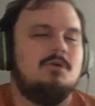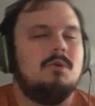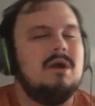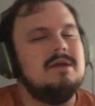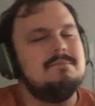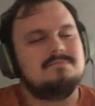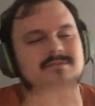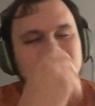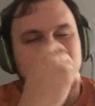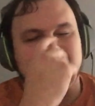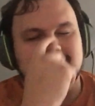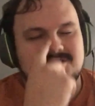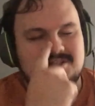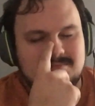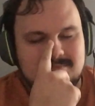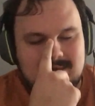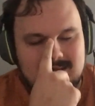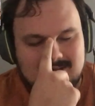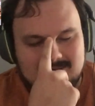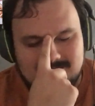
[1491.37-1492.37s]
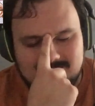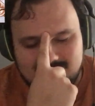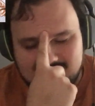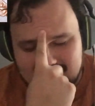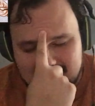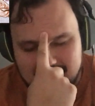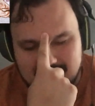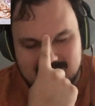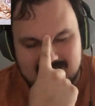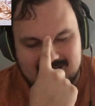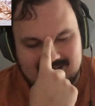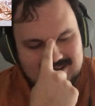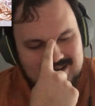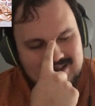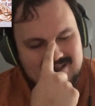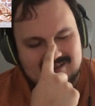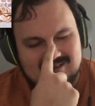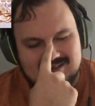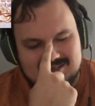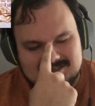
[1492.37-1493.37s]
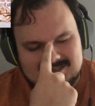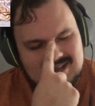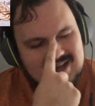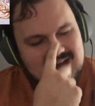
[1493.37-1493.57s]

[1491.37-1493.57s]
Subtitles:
white person to make a beat, I guess.